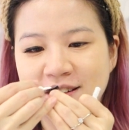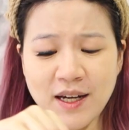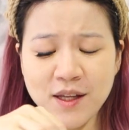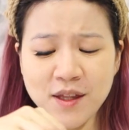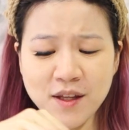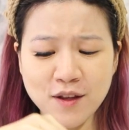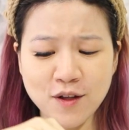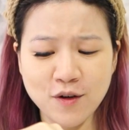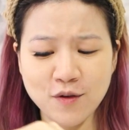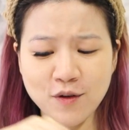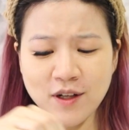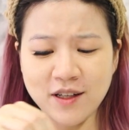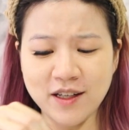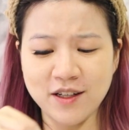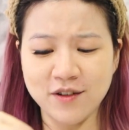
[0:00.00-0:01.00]
It's a
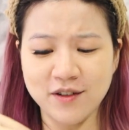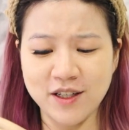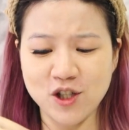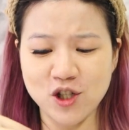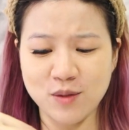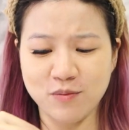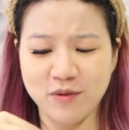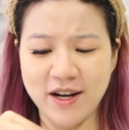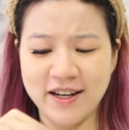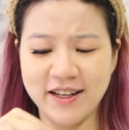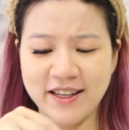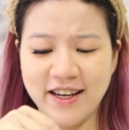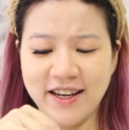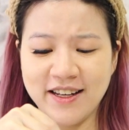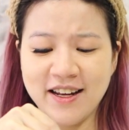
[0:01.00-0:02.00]
local Indonesian brand
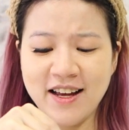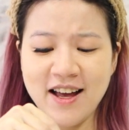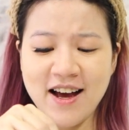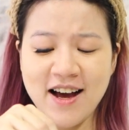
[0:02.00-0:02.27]
again.